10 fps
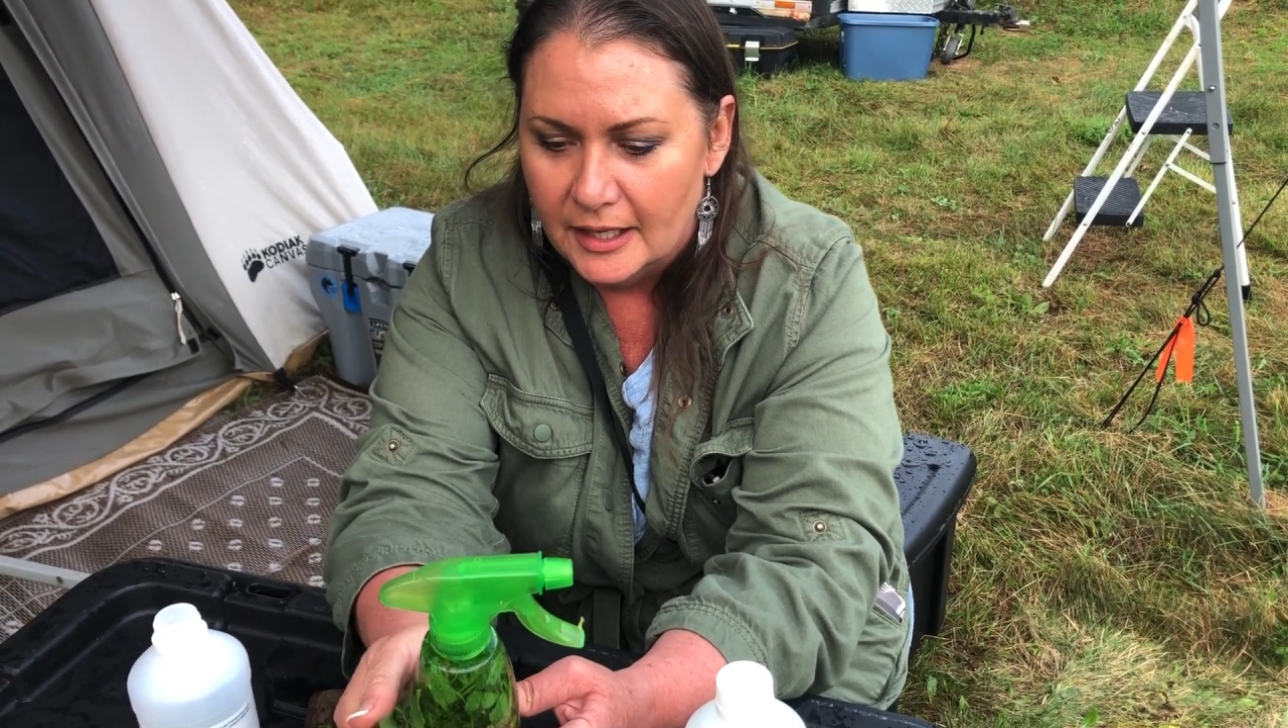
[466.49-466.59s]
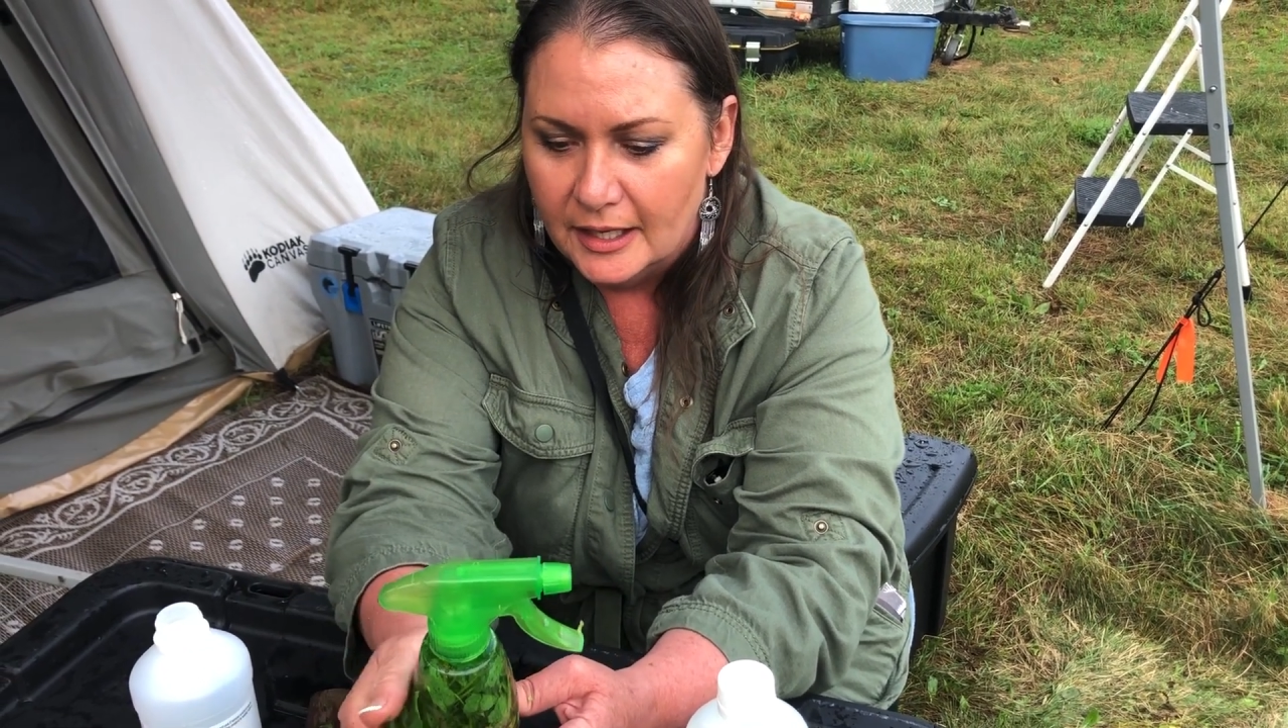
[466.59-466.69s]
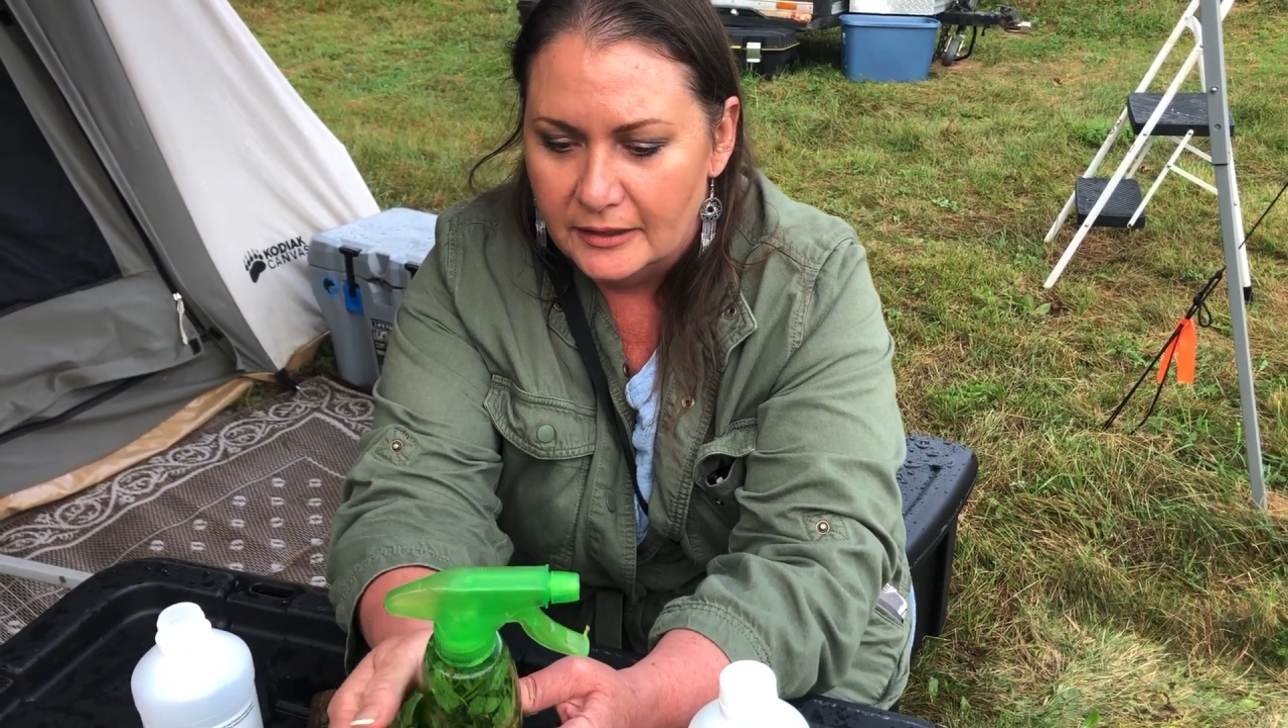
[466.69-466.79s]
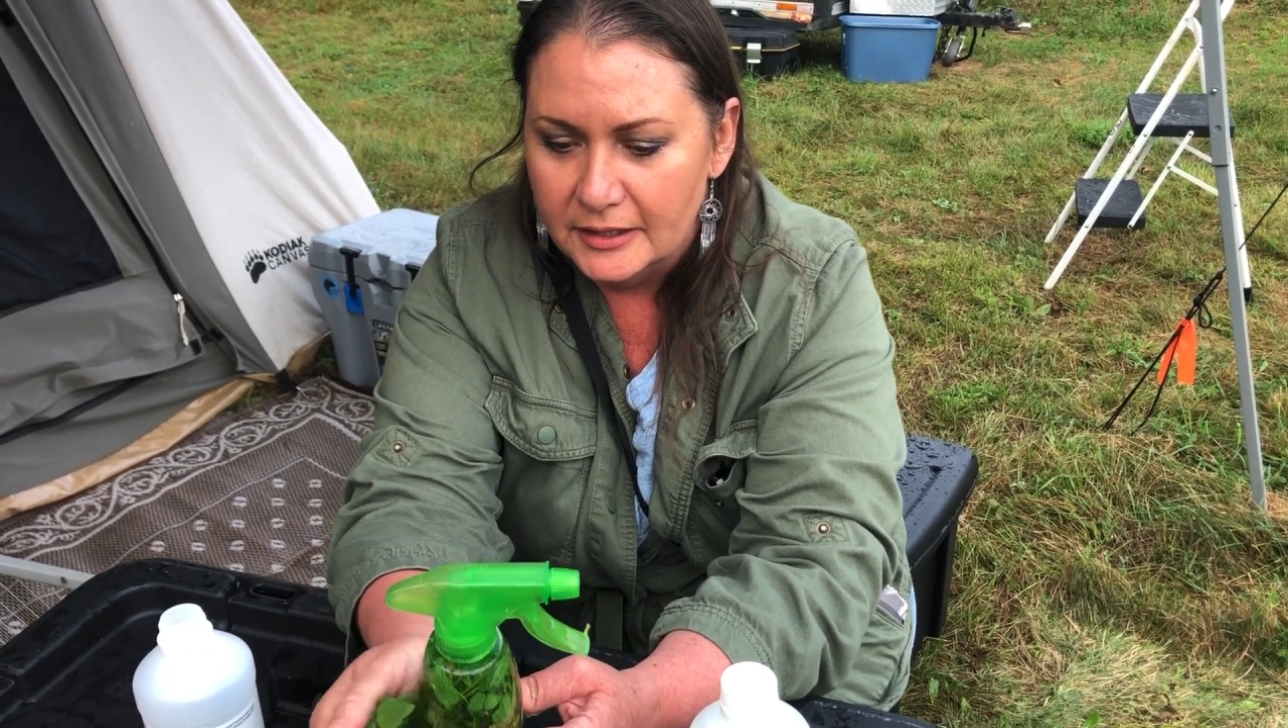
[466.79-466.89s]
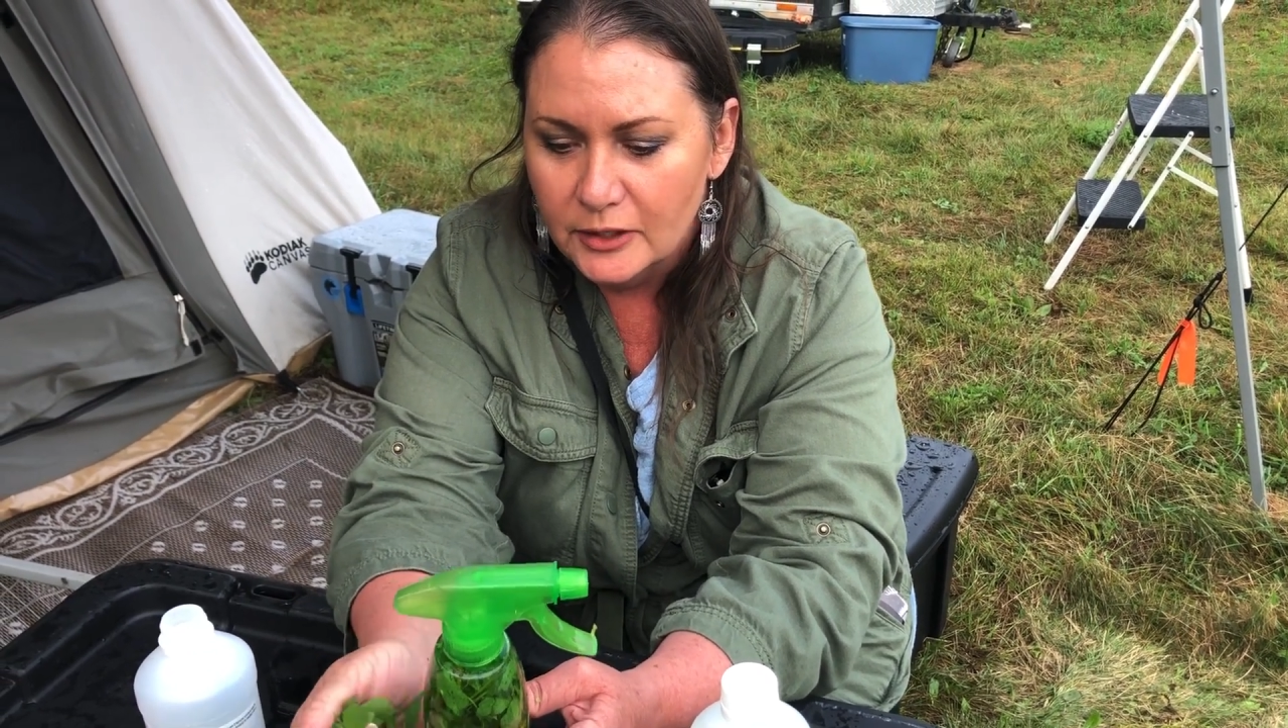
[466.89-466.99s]

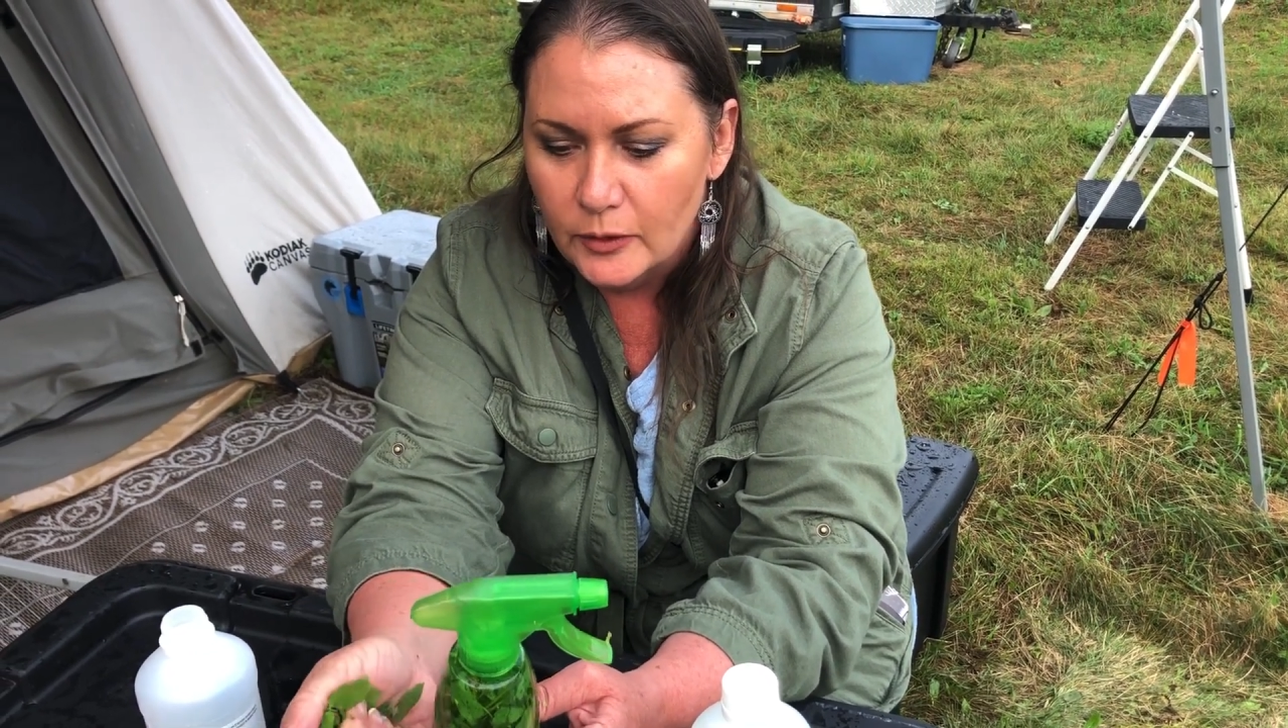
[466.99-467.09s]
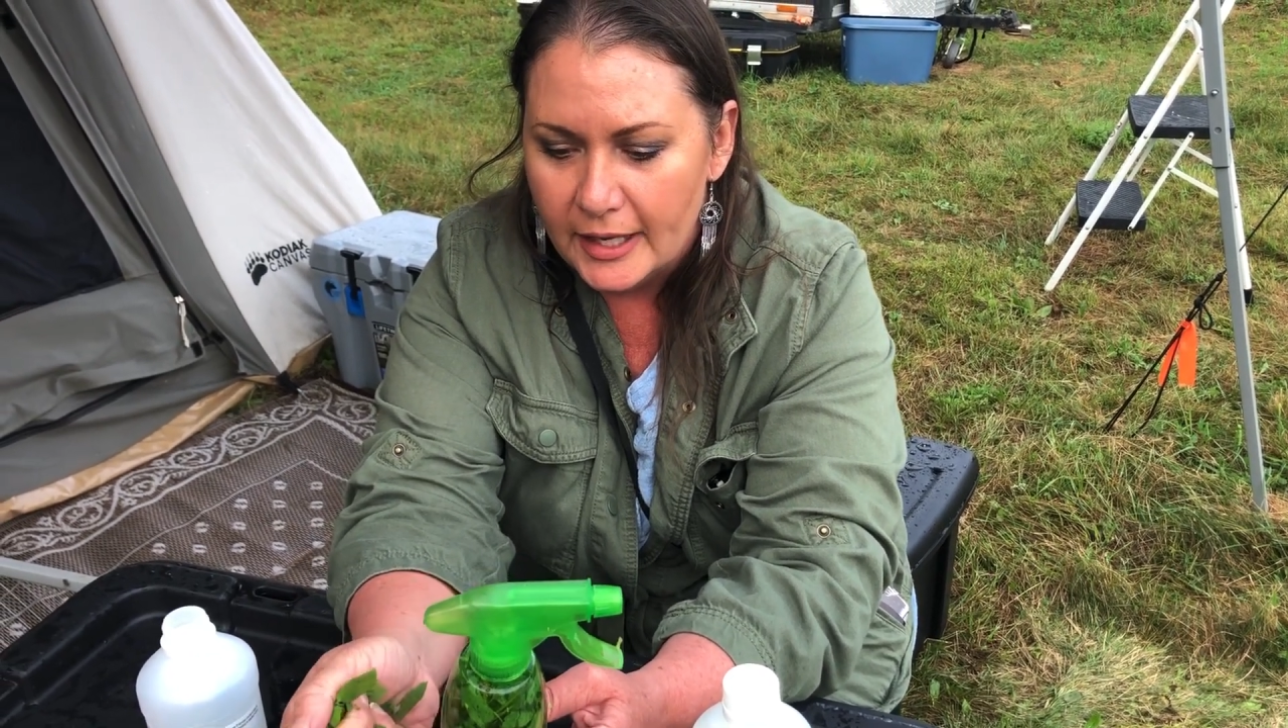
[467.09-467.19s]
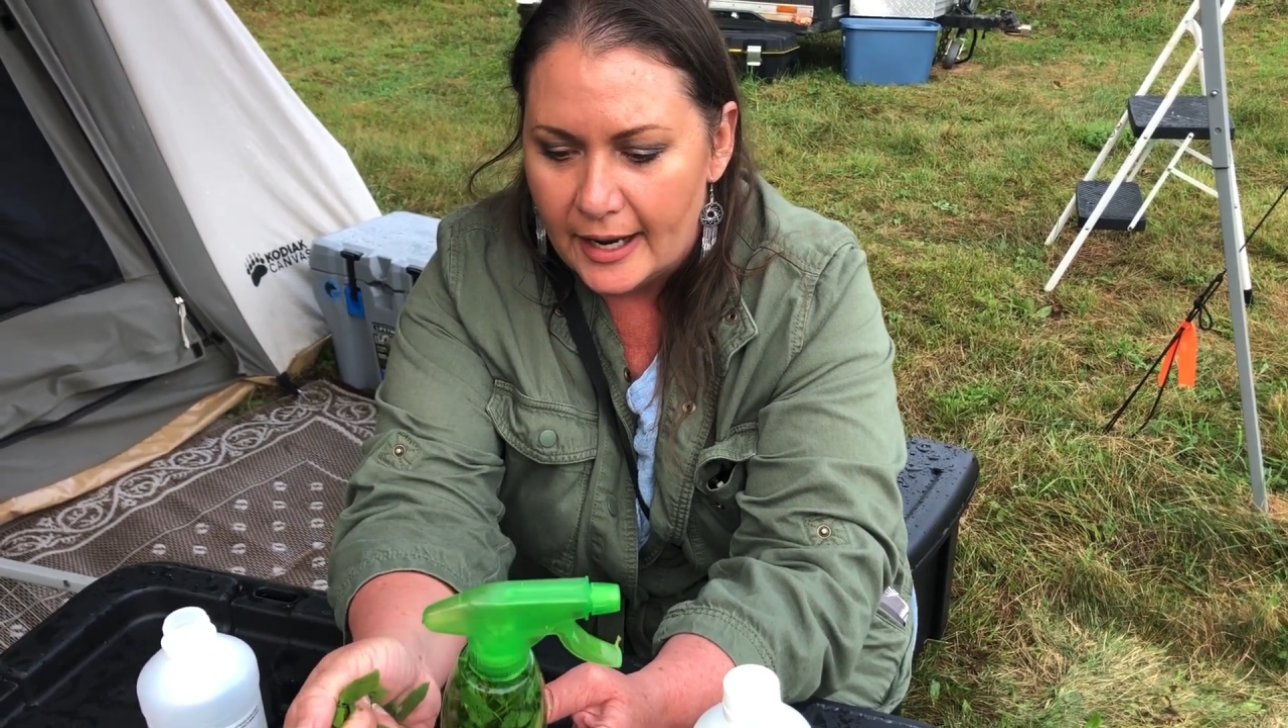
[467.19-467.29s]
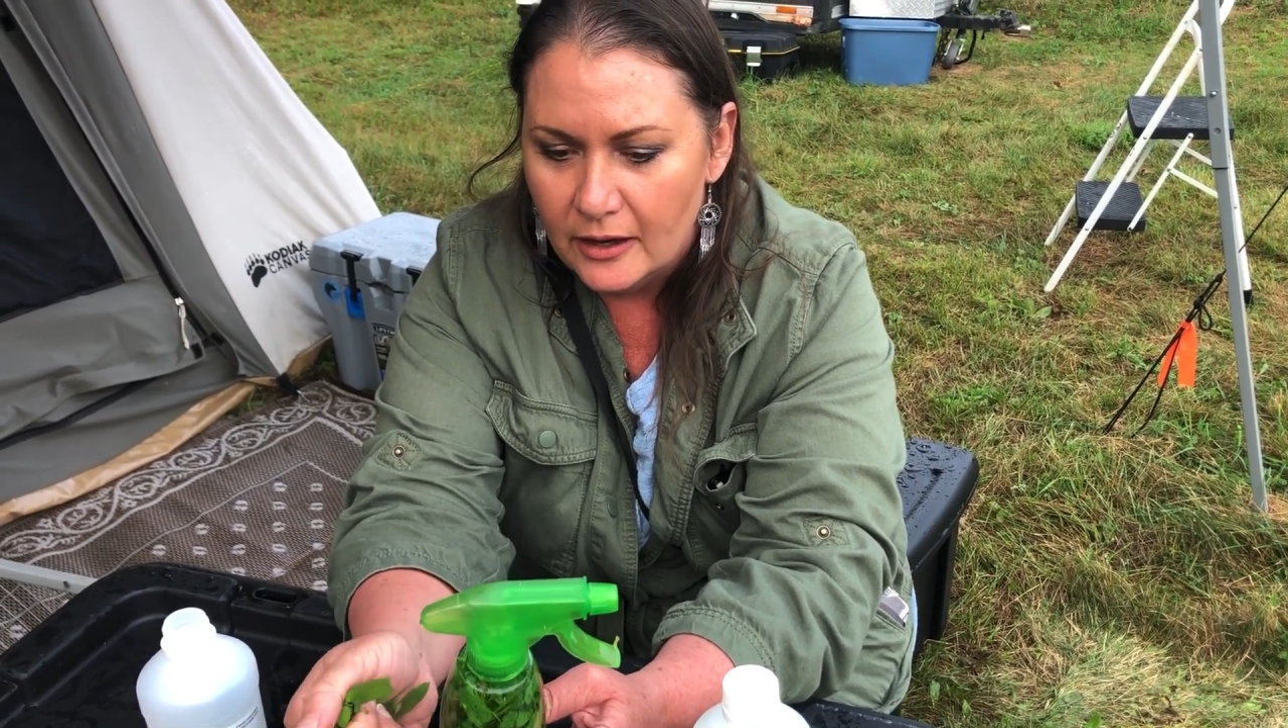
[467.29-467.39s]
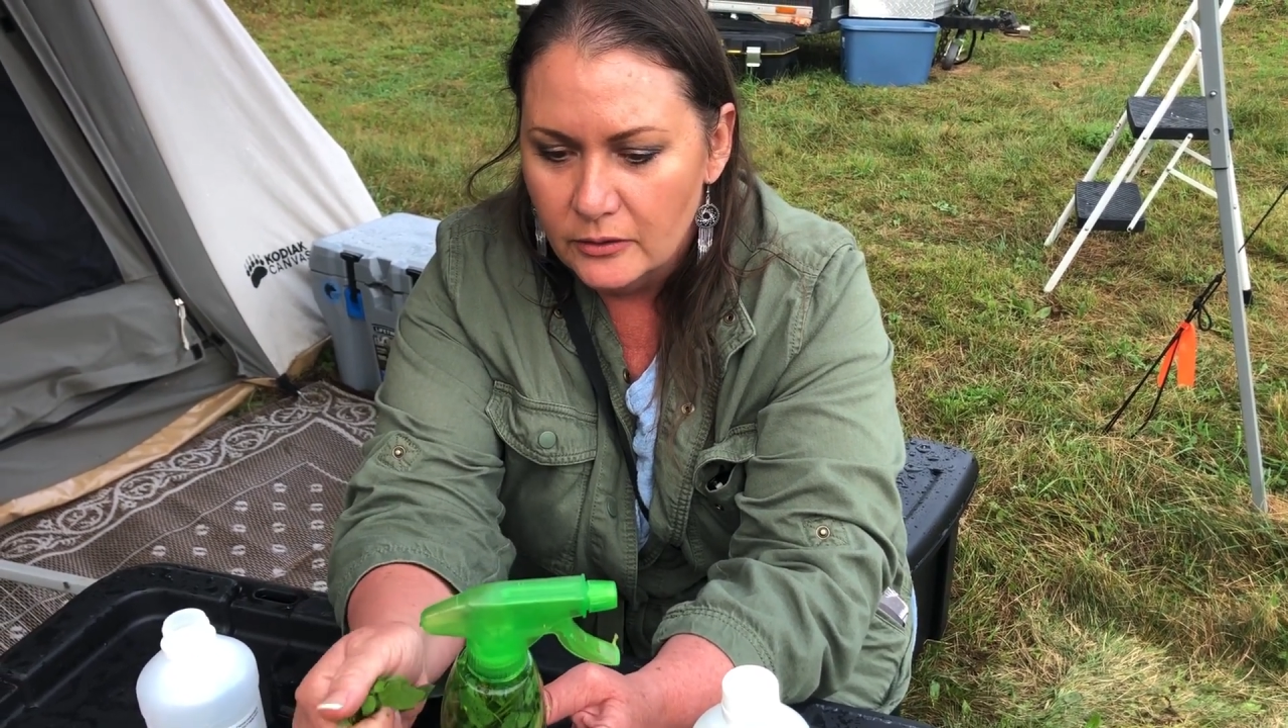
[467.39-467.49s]
liquid
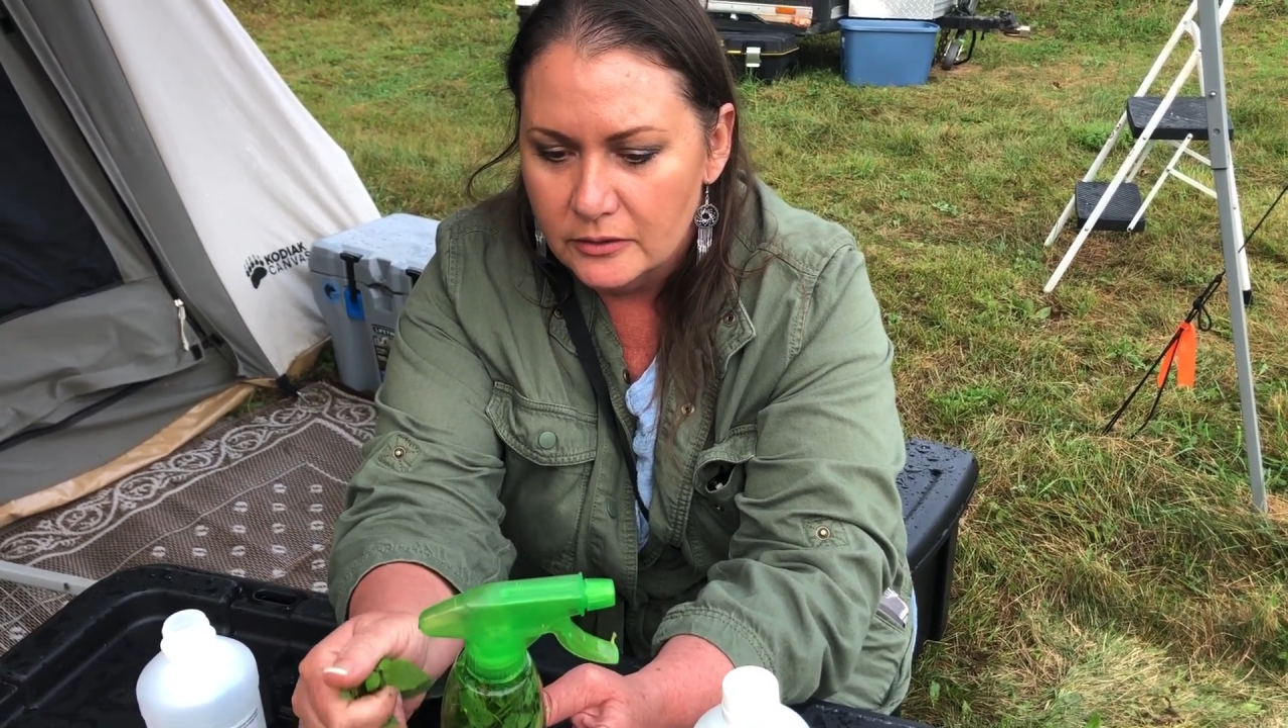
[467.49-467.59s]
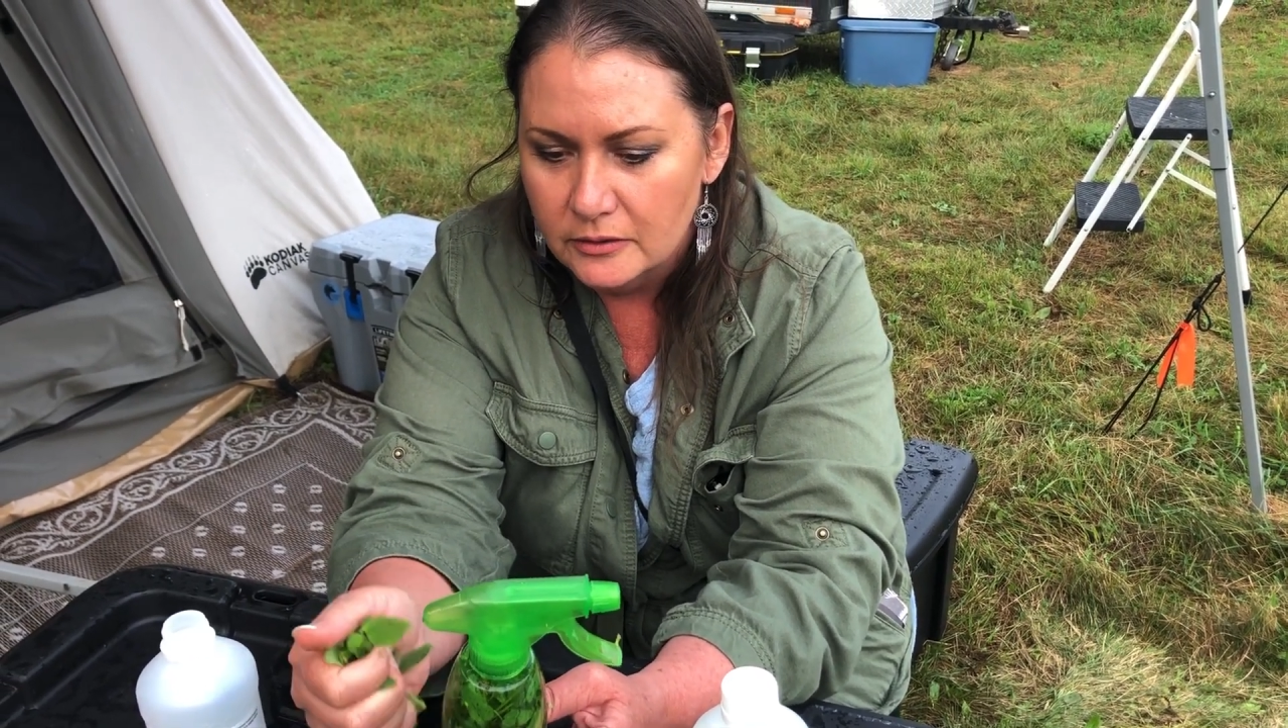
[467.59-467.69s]
out,